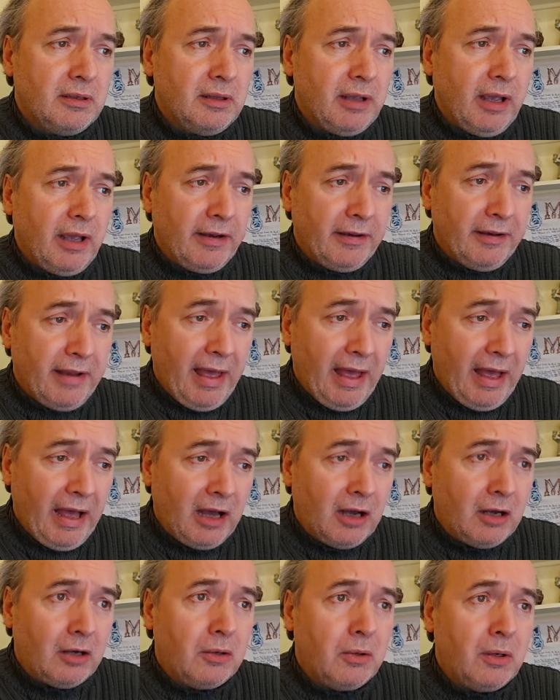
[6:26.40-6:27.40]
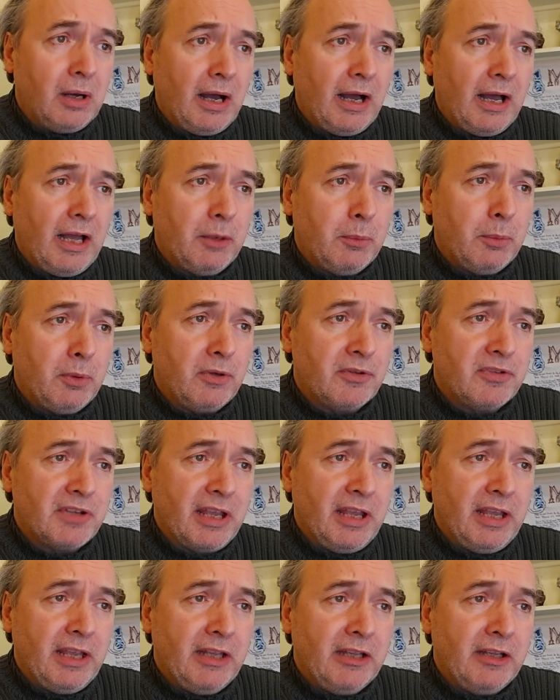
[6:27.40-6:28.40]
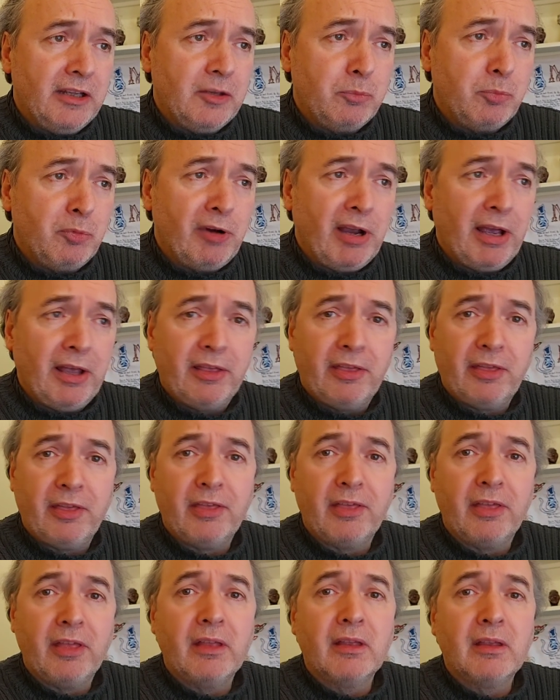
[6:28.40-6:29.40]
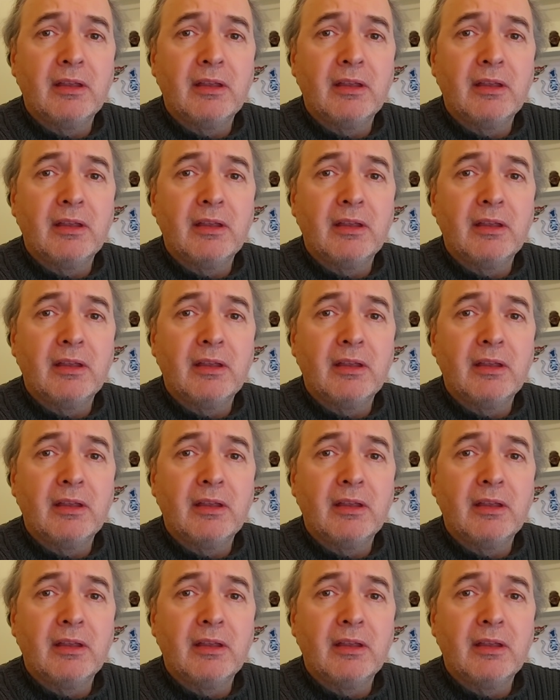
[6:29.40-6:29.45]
And now I was in breath,